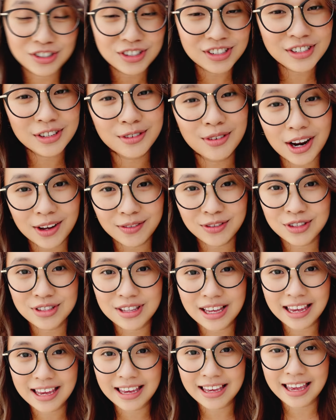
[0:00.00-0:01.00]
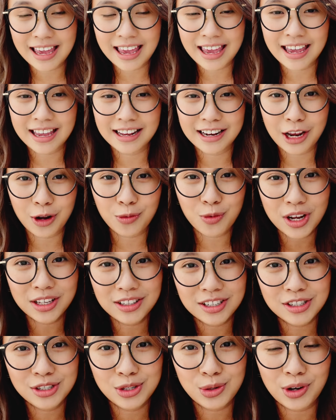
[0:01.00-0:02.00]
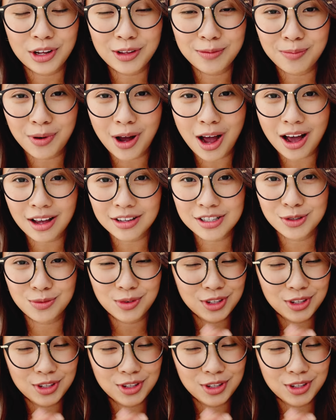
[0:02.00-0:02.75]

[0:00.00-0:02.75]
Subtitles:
just arrived today and I wanted to unbox